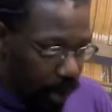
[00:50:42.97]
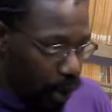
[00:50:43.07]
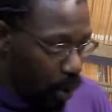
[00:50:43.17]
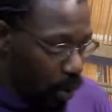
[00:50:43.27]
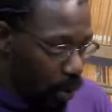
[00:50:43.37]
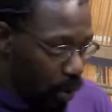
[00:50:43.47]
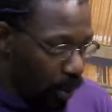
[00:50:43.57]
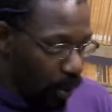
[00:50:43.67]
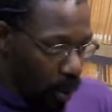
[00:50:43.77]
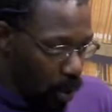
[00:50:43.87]
you will
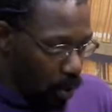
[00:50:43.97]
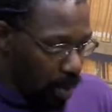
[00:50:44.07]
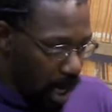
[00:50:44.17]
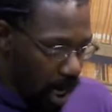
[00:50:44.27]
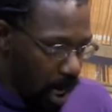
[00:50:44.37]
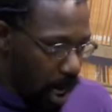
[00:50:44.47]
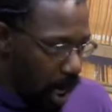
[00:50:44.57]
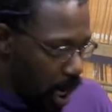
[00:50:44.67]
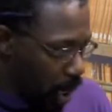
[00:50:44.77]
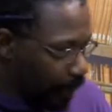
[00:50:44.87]
never be
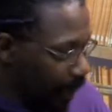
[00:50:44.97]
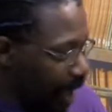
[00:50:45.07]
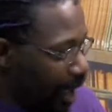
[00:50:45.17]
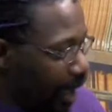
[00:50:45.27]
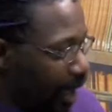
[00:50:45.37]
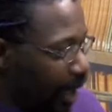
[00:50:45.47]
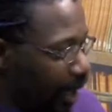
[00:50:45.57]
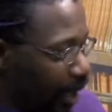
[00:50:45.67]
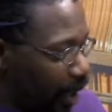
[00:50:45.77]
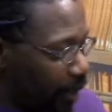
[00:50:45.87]
here.
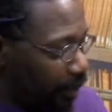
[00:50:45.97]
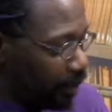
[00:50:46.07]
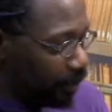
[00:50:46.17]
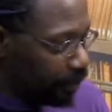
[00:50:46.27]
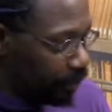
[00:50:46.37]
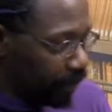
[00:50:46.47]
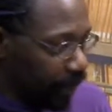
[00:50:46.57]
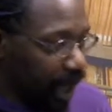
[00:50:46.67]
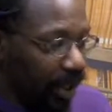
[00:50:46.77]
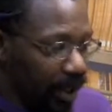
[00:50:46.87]
Um,
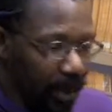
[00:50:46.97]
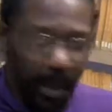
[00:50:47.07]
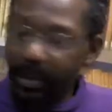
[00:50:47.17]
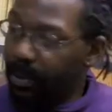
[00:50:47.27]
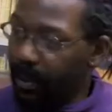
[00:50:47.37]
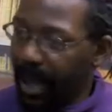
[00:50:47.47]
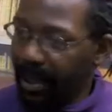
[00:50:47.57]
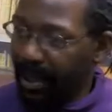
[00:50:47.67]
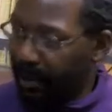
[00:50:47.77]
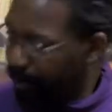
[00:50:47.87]
yeah, there we go. We're back
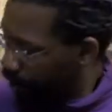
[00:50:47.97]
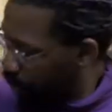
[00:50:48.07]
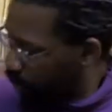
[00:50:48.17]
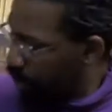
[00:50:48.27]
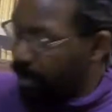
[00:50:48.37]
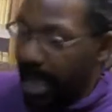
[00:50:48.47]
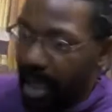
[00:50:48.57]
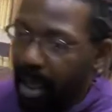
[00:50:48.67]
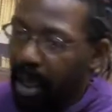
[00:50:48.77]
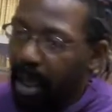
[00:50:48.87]
now. We're
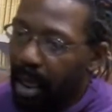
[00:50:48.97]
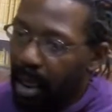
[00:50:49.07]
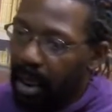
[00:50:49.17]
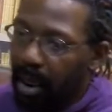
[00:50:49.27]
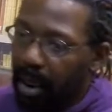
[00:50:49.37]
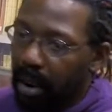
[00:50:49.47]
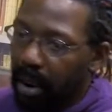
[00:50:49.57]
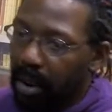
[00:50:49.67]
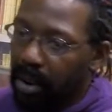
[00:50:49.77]
back. At least.